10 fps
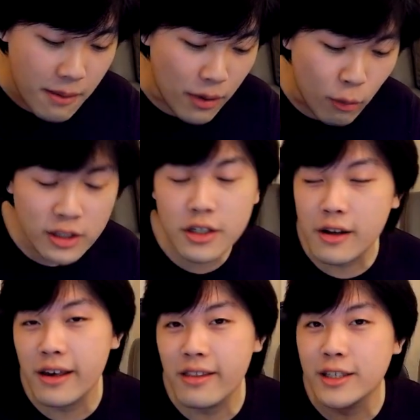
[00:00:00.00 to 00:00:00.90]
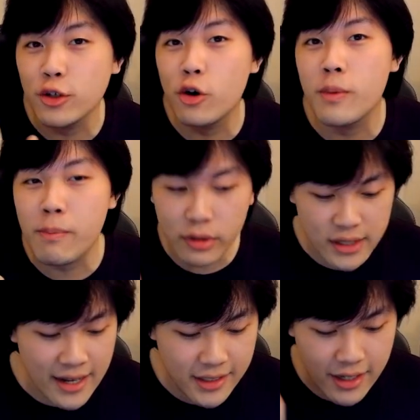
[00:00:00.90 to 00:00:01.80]
but once you clear this, you will be
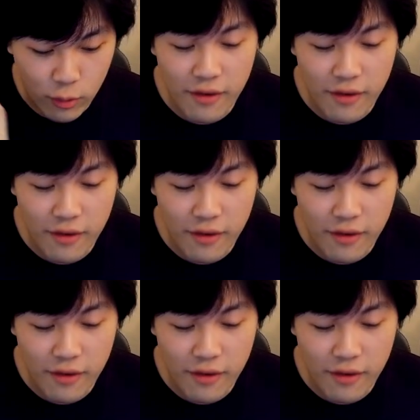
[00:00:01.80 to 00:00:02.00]
presented